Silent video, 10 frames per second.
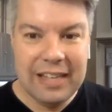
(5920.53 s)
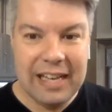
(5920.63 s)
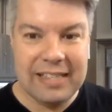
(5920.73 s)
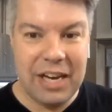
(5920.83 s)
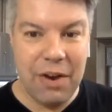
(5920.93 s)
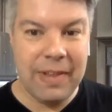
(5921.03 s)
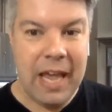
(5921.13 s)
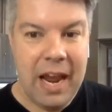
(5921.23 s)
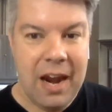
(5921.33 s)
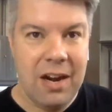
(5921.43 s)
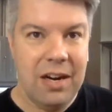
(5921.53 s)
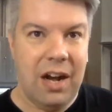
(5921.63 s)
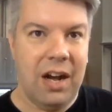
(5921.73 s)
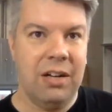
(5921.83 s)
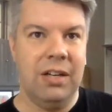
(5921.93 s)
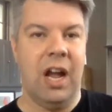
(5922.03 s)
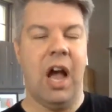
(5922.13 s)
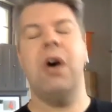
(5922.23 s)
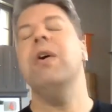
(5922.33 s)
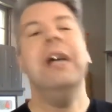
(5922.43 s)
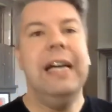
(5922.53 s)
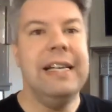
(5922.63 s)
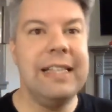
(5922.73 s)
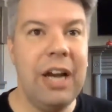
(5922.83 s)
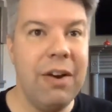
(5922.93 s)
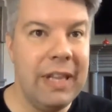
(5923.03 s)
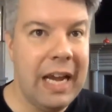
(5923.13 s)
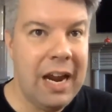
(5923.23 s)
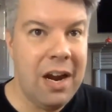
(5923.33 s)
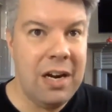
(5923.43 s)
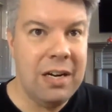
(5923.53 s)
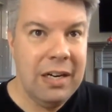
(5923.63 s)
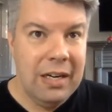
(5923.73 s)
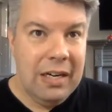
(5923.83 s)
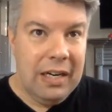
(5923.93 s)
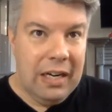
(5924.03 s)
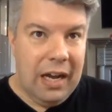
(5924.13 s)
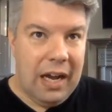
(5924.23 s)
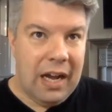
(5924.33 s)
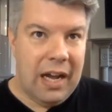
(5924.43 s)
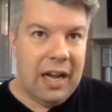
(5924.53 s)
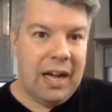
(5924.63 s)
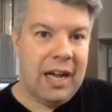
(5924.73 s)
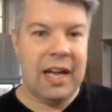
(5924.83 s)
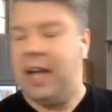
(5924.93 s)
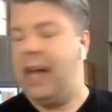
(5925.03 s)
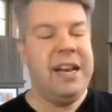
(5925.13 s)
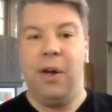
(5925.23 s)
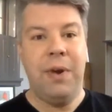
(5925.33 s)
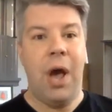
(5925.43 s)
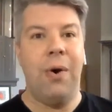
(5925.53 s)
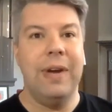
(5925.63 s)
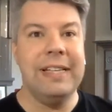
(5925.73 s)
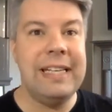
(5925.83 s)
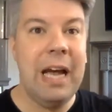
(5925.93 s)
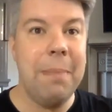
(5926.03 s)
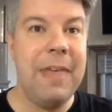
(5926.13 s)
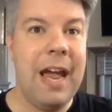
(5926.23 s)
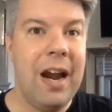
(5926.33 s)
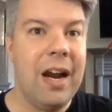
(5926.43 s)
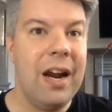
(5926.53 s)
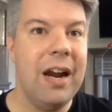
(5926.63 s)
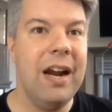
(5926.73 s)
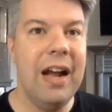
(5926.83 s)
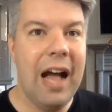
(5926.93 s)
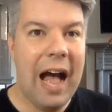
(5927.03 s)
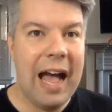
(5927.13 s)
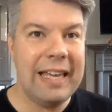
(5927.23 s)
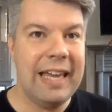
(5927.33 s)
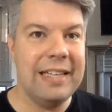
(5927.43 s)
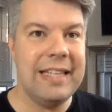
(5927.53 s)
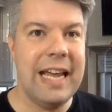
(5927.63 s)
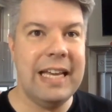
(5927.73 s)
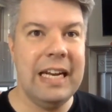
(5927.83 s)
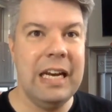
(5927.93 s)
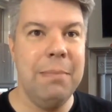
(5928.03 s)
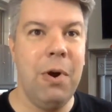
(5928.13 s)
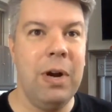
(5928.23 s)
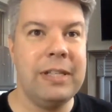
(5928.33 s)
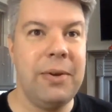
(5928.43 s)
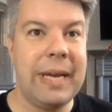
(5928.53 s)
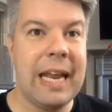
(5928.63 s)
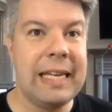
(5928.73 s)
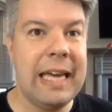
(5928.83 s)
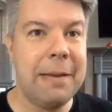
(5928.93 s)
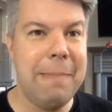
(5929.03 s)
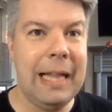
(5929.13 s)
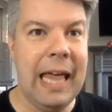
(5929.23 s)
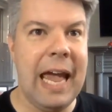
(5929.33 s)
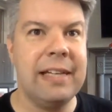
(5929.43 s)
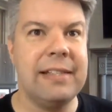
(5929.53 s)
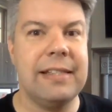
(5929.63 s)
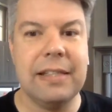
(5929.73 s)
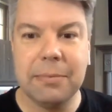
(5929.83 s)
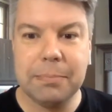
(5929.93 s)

Is he over there? Oh no. Is he over there? Uh, I don't know. Is he up there? I can't take it anymore, so I gotta kick my legs.